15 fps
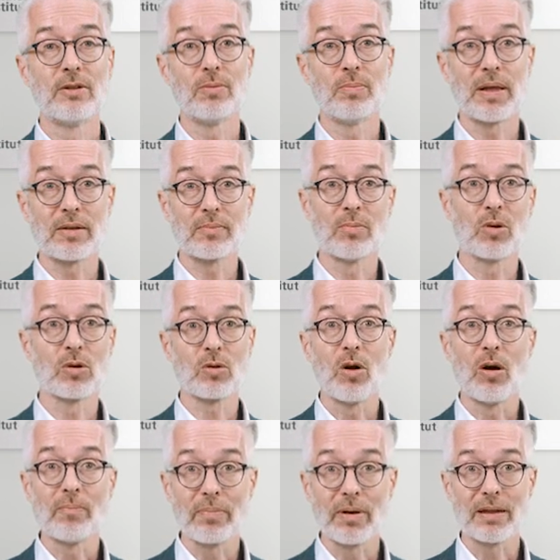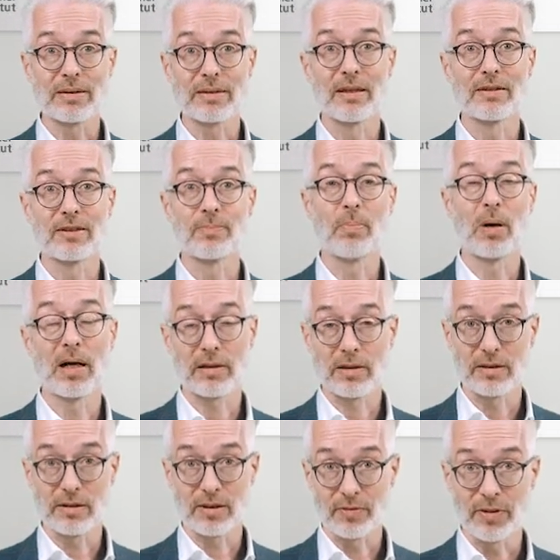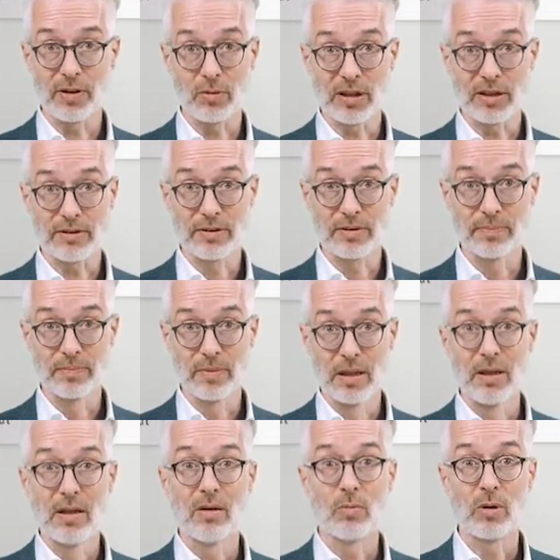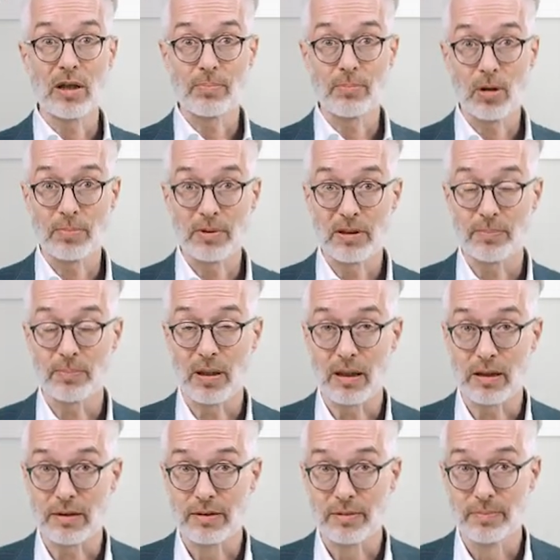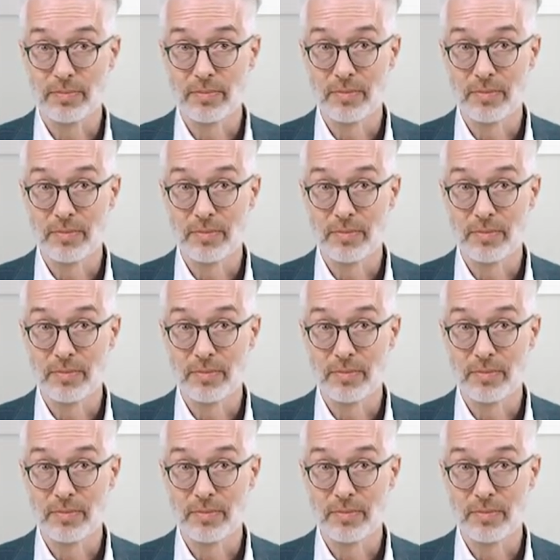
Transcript: to make more complex SPARQL queries. What are property paths?